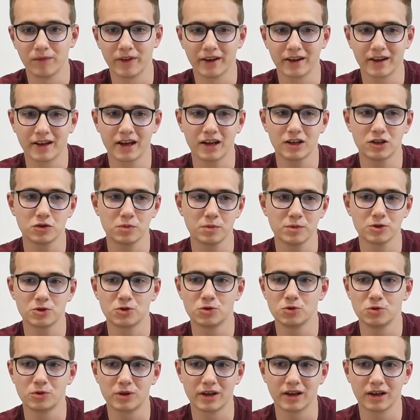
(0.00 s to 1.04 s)
engagements
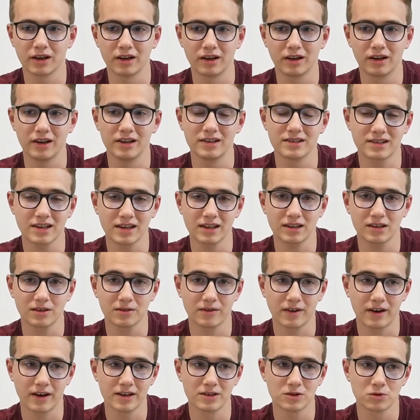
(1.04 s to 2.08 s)
you can
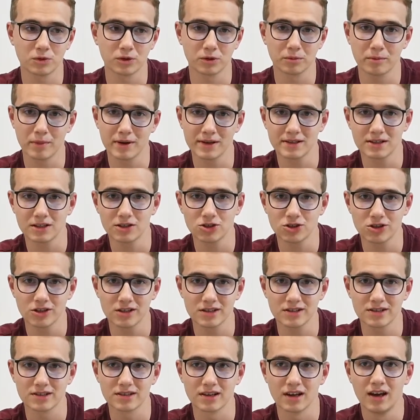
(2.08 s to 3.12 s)
incentivize with
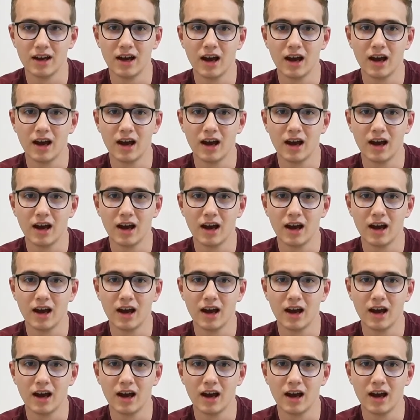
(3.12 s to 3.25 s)
messages.